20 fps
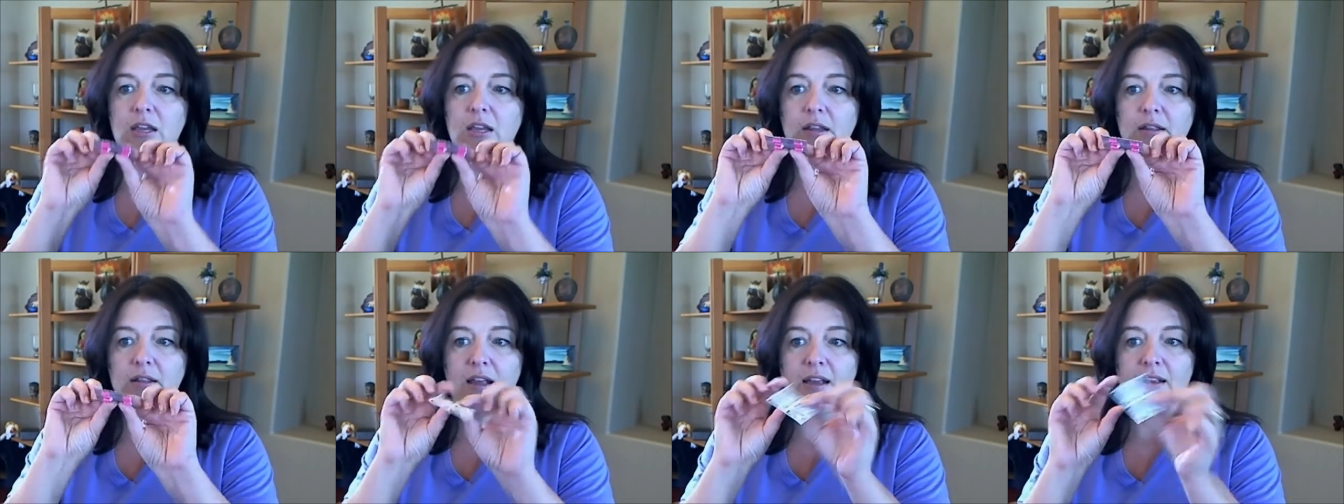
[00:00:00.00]

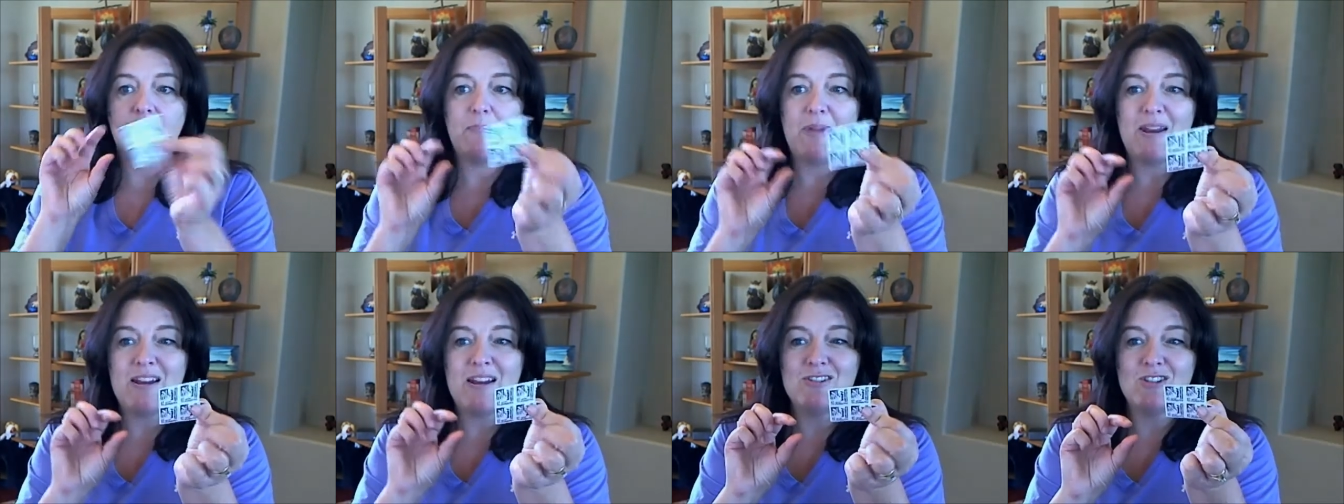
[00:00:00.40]
like
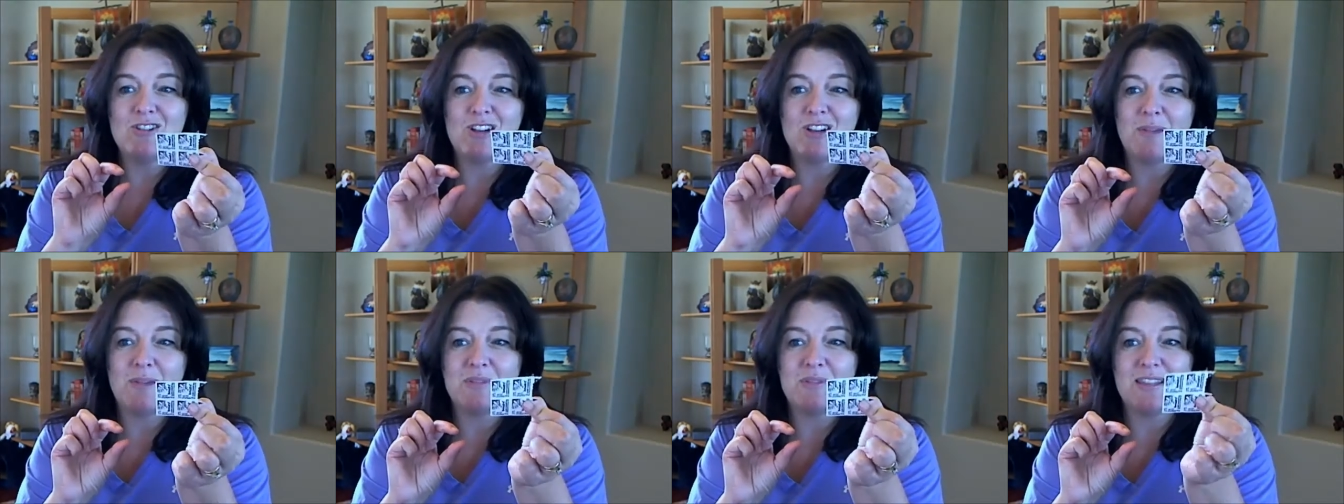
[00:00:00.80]
Benadryl
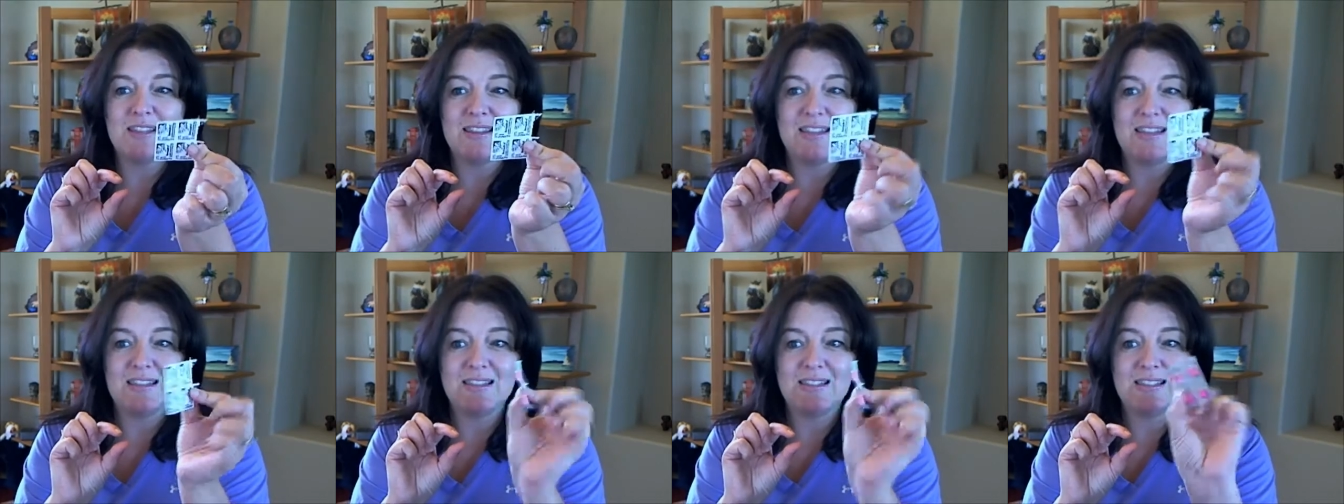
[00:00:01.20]
comes in
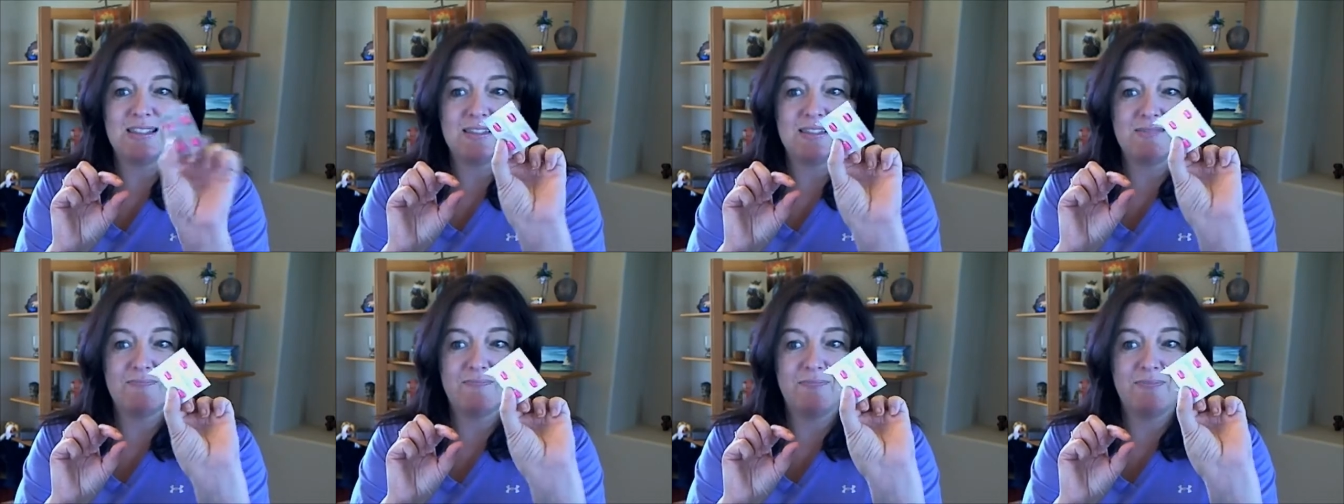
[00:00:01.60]

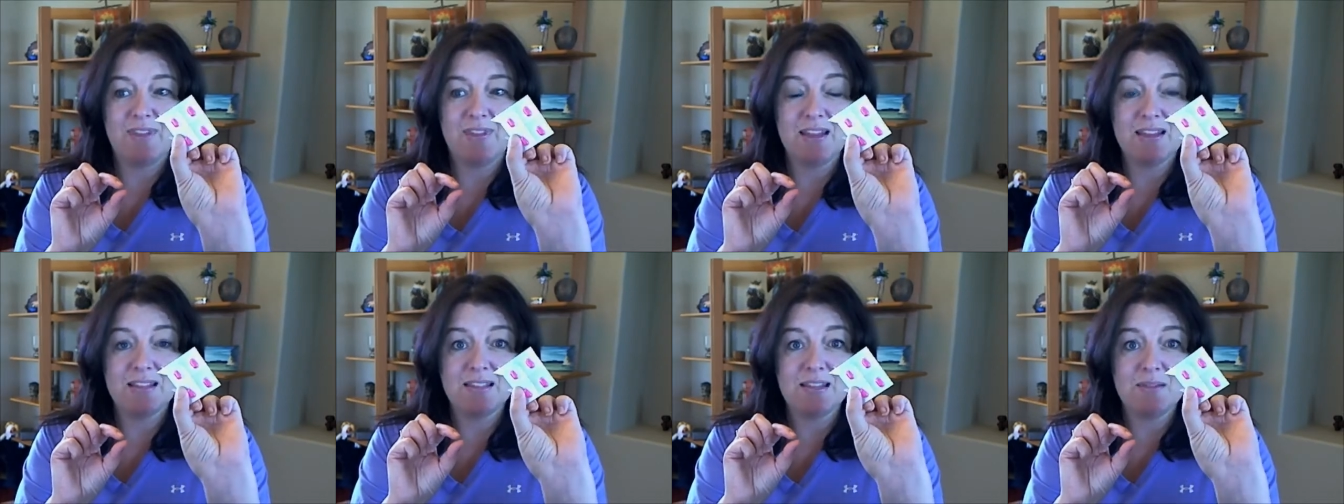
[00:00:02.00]
these
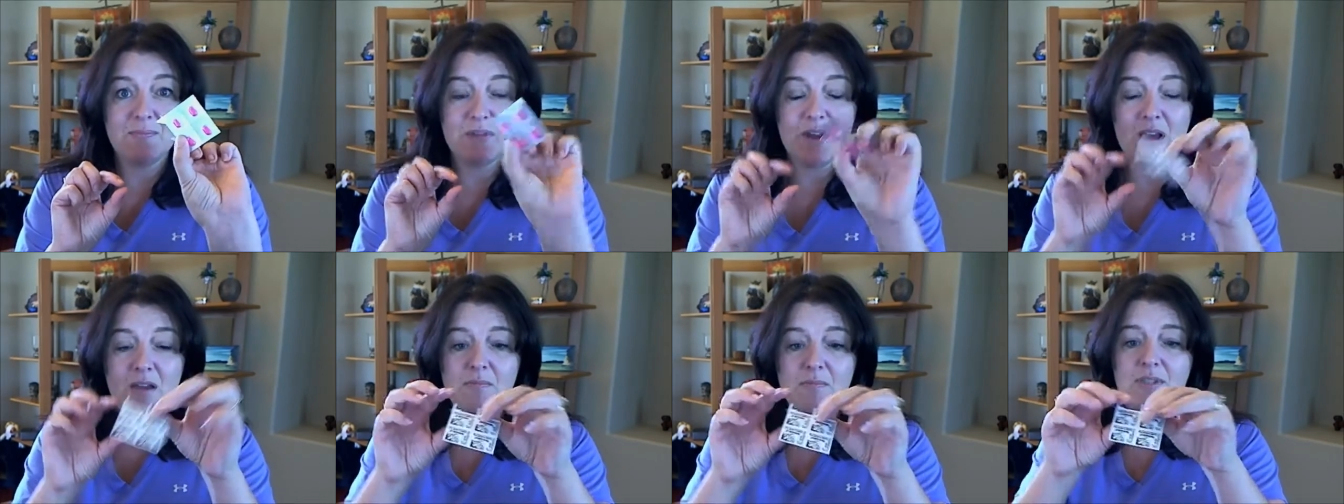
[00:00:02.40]
things
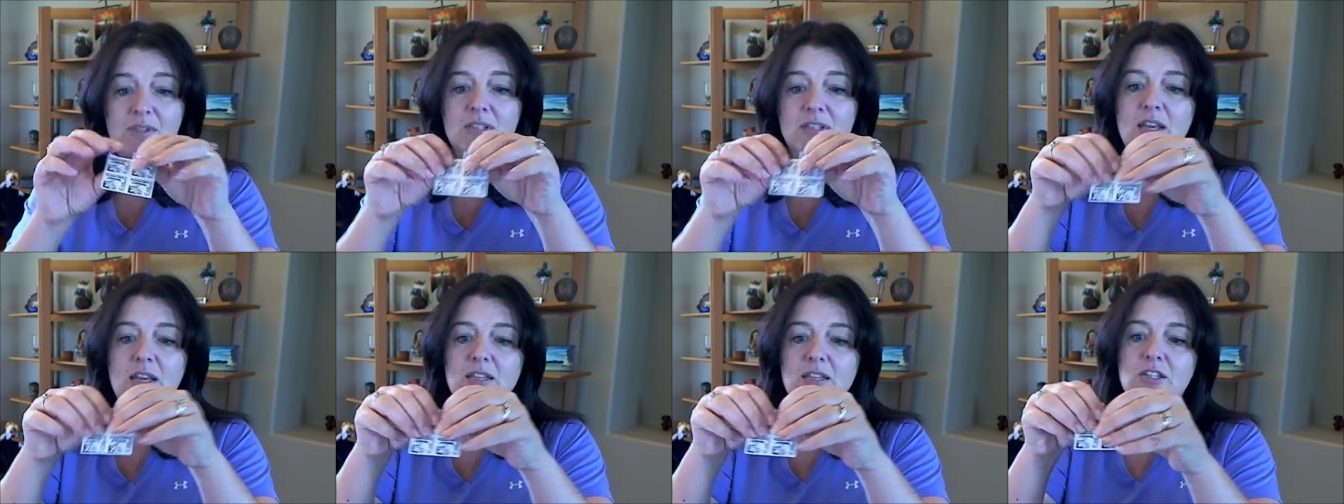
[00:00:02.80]

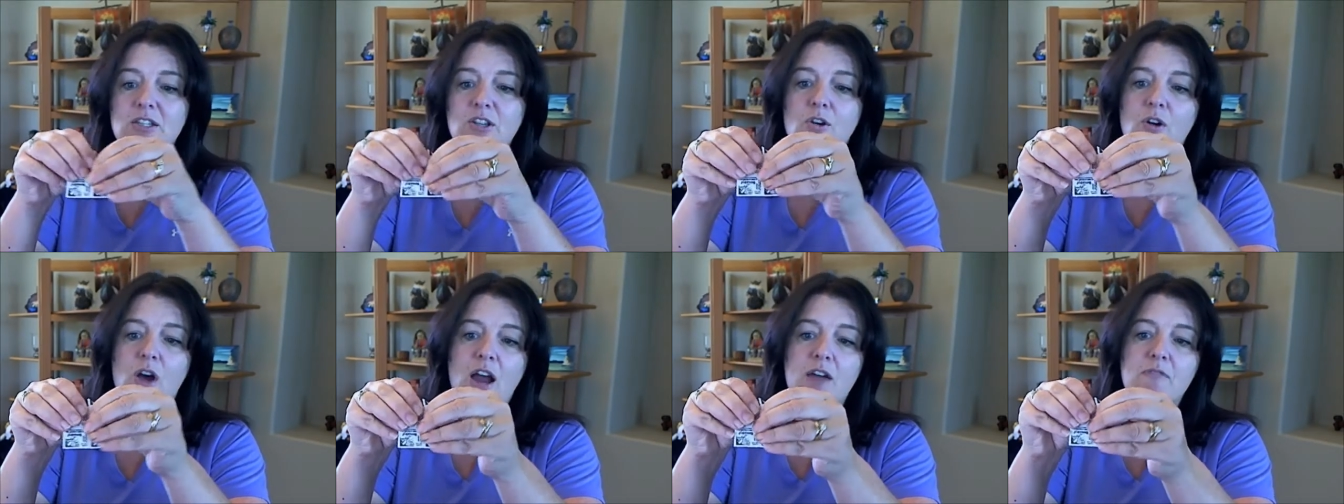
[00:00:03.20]
sometimes, and so
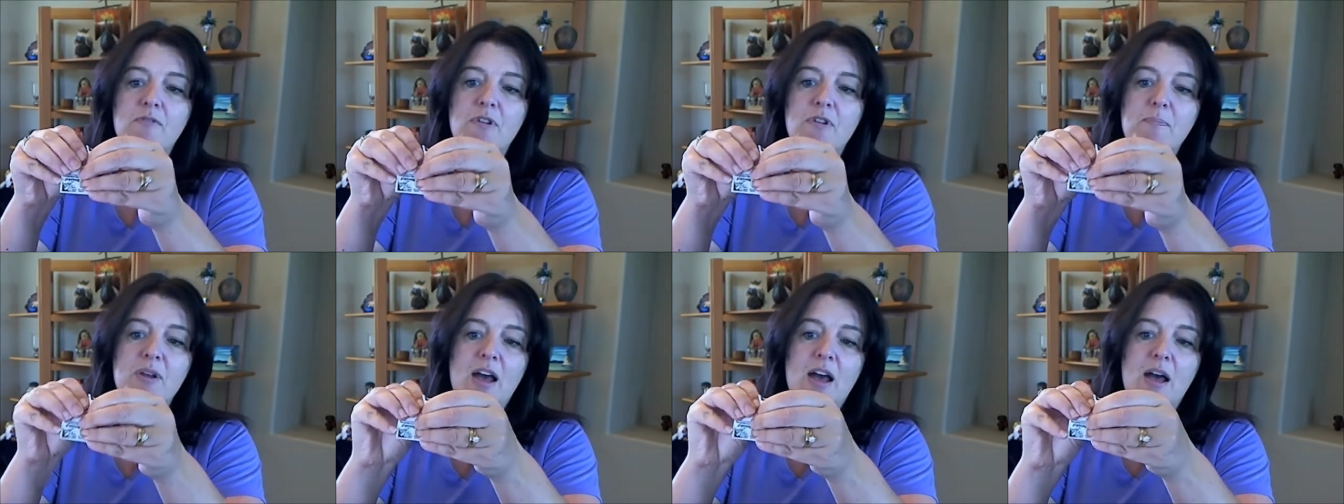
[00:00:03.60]
I
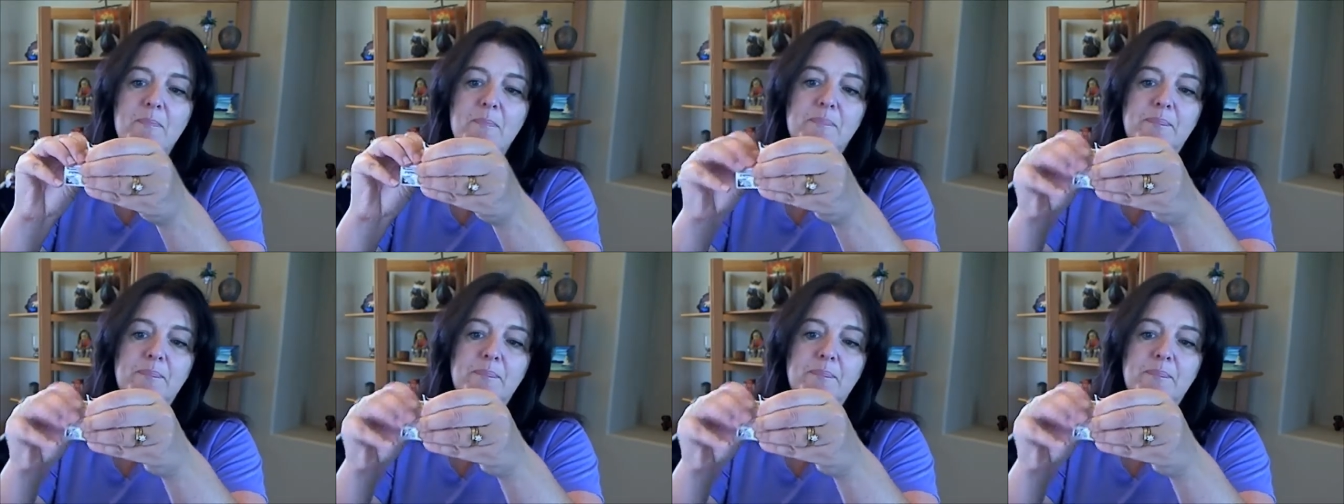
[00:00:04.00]
rip it up,